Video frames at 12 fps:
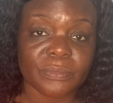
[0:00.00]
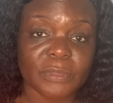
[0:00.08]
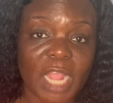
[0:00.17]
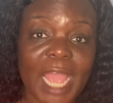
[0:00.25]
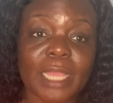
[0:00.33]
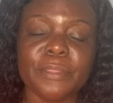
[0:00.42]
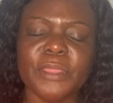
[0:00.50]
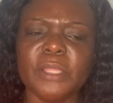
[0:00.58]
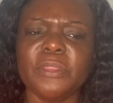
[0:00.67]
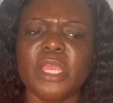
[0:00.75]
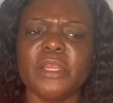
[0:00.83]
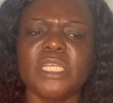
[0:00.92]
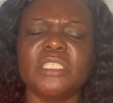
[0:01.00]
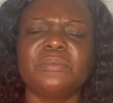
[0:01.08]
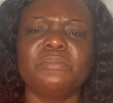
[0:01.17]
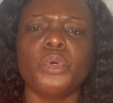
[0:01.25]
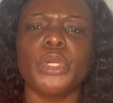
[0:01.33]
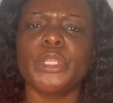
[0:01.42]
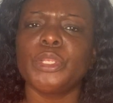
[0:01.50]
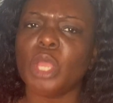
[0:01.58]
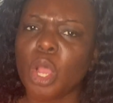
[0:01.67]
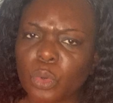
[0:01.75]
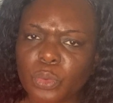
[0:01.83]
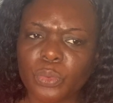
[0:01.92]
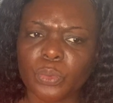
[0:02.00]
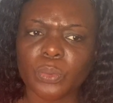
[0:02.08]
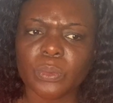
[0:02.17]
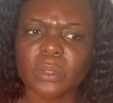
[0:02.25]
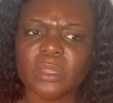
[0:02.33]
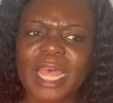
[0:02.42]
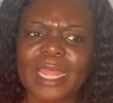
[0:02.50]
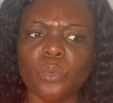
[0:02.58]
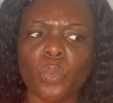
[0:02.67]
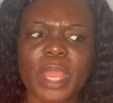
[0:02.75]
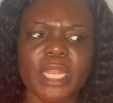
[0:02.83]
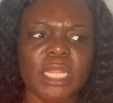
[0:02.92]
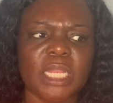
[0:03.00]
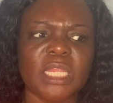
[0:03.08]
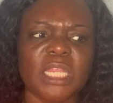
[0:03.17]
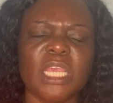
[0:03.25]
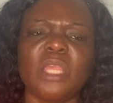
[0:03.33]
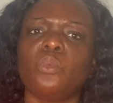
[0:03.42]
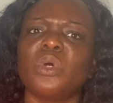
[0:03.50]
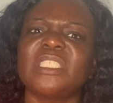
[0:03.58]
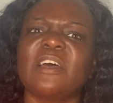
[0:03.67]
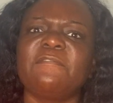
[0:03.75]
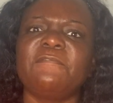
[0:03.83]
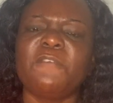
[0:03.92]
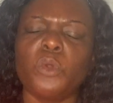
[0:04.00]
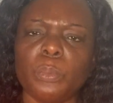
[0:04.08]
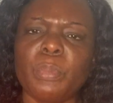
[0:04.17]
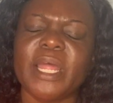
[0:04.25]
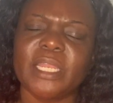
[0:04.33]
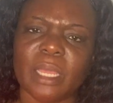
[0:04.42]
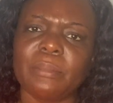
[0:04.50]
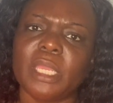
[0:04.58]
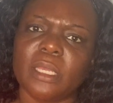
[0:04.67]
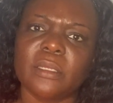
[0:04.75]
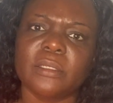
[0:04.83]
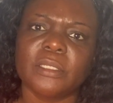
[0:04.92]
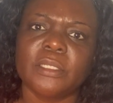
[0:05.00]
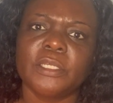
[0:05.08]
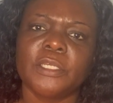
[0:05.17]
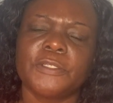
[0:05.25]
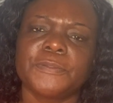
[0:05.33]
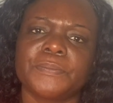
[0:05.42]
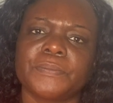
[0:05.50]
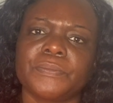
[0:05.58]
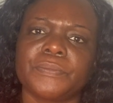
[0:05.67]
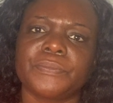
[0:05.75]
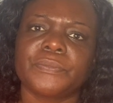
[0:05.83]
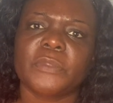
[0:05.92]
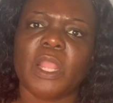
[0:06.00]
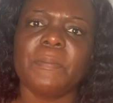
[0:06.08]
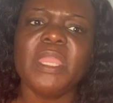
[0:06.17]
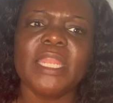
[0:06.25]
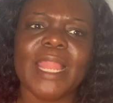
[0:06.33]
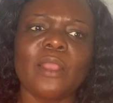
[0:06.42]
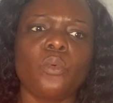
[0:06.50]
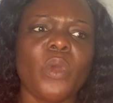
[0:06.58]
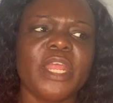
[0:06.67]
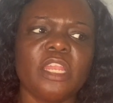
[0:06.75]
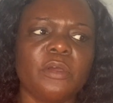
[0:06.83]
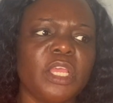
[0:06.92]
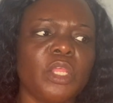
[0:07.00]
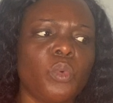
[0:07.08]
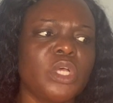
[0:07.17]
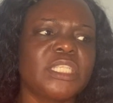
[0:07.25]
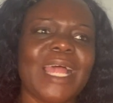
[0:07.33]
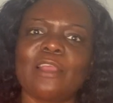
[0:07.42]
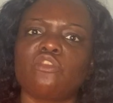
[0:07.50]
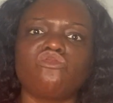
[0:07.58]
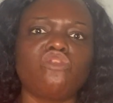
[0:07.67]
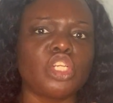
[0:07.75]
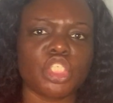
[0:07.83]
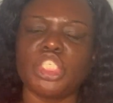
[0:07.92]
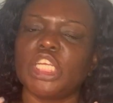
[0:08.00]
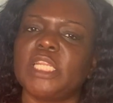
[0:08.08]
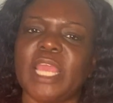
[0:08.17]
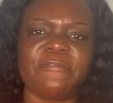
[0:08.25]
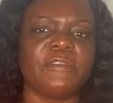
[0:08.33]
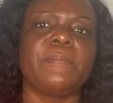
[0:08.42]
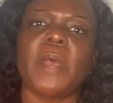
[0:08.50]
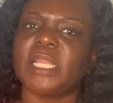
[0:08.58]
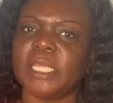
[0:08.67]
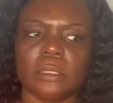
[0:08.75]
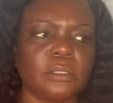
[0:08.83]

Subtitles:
I think there is more now than when it was a full pandemic. Mean like when it was like rushing everybody.